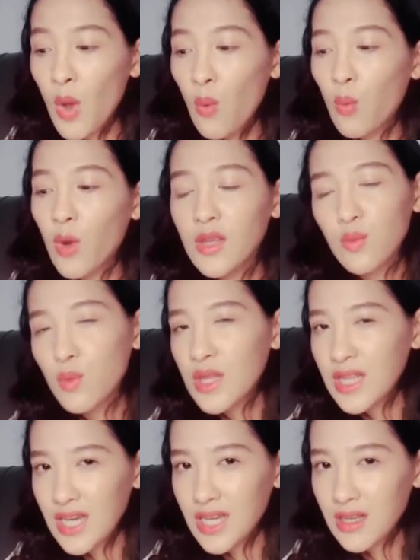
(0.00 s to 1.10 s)
What we
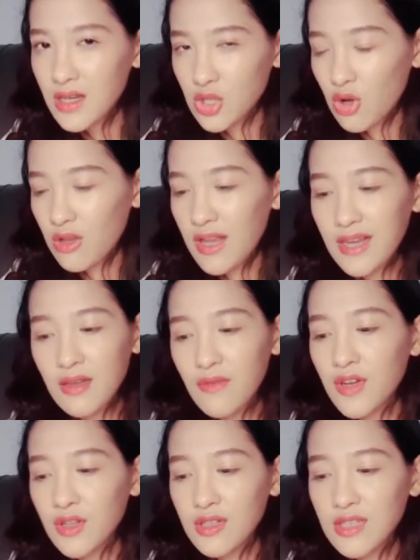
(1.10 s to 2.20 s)
need is collective
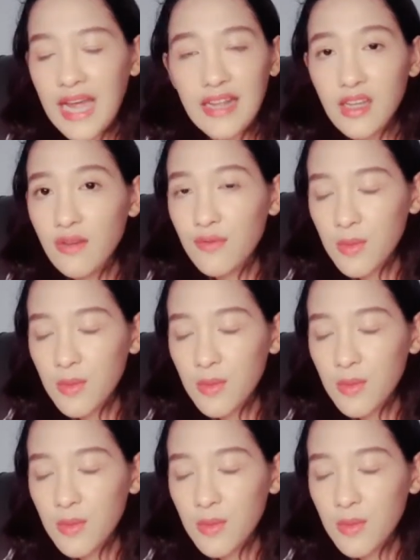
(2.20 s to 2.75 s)
understanding from the